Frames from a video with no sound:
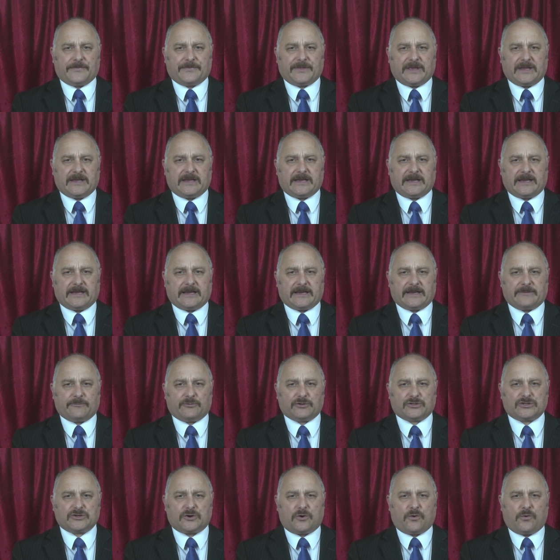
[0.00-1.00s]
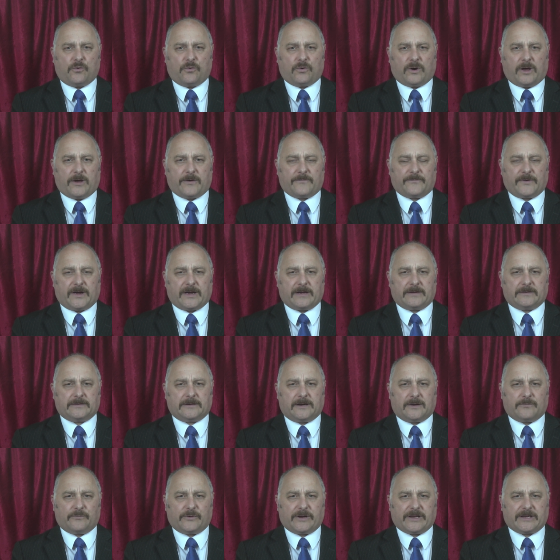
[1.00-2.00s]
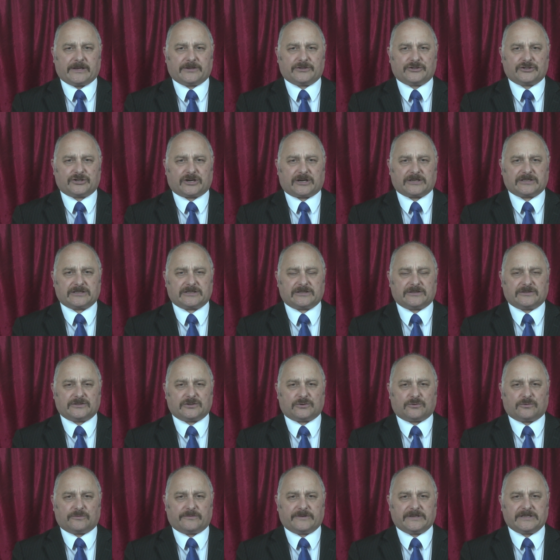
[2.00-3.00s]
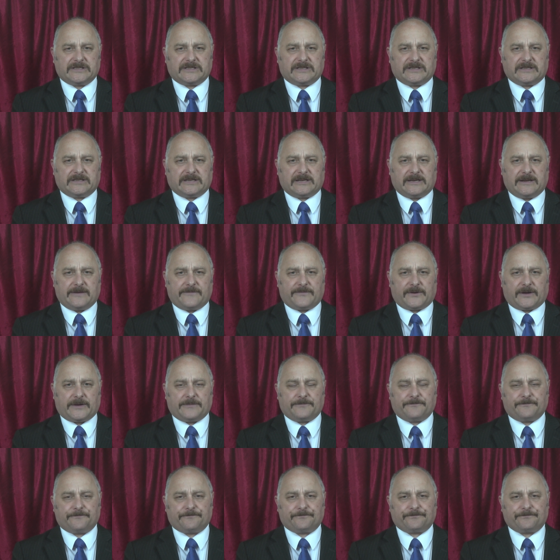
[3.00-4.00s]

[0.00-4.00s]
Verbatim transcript: thinking it was all over and we can trust the Tories to deliver.